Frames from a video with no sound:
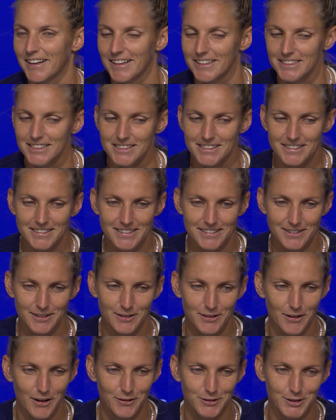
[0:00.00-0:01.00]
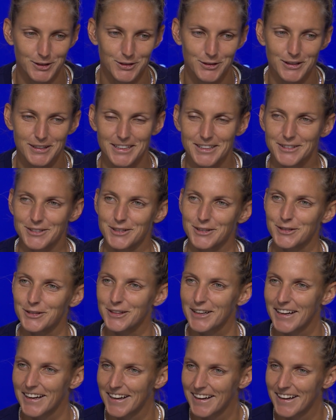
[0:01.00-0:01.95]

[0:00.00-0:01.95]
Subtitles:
I just don't know how to do it in two.